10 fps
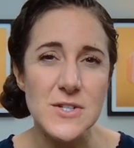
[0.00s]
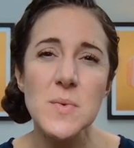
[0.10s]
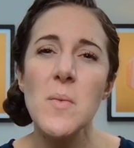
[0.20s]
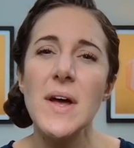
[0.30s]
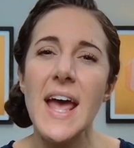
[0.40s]
So
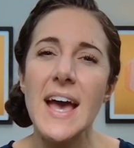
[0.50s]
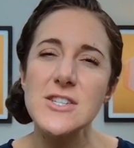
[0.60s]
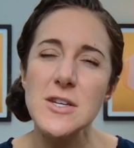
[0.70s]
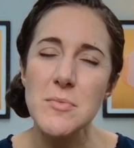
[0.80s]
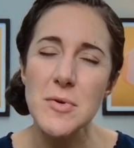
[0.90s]
we want to
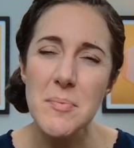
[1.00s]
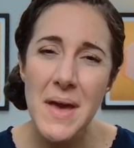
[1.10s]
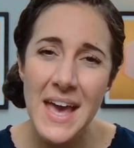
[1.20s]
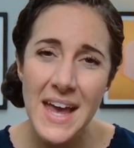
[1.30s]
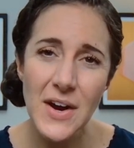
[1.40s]
actually
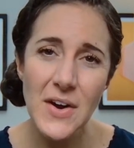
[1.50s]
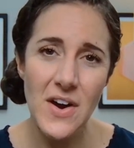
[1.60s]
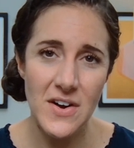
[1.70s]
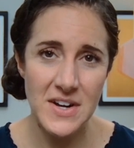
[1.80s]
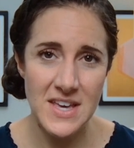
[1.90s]
prepare
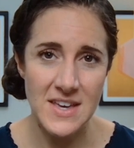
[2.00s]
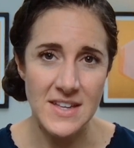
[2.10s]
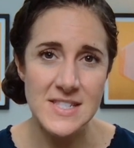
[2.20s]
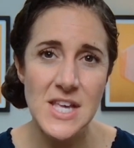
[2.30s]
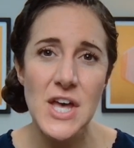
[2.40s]
our
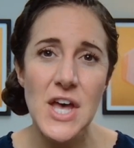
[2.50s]
kids